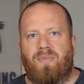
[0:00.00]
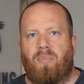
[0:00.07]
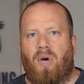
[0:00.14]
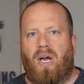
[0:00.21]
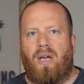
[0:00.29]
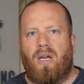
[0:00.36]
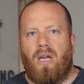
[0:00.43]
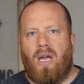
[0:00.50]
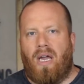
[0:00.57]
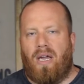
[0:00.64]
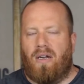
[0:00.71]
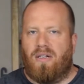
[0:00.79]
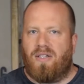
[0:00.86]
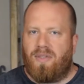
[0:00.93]
but
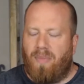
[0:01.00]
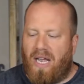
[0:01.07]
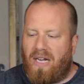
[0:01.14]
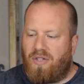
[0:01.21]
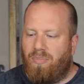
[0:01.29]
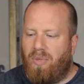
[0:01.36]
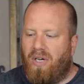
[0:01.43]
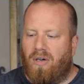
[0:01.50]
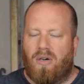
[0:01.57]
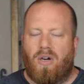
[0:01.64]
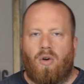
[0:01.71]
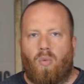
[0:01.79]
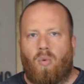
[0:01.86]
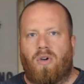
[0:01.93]
in a smash
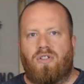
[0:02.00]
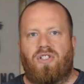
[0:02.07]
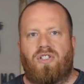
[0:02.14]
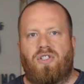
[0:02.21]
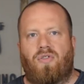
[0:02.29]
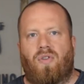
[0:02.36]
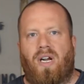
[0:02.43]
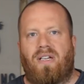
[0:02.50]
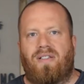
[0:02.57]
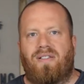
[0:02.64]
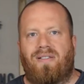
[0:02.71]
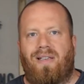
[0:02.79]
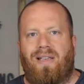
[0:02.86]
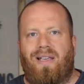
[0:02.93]
beer we're just trying to
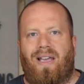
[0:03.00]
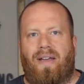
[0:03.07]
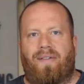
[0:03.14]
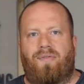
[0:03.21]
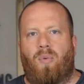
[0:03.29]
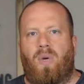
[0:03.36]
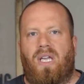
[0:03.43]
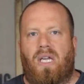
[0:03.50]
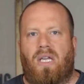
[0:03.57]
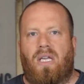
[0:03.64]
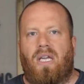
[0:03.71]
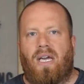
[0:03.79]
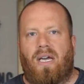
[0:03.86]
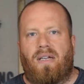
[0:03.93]
see if we
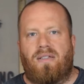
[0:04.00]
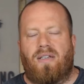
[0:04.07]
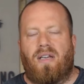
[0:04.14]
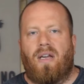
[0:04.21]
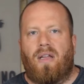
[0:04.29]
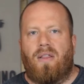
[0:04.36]
can get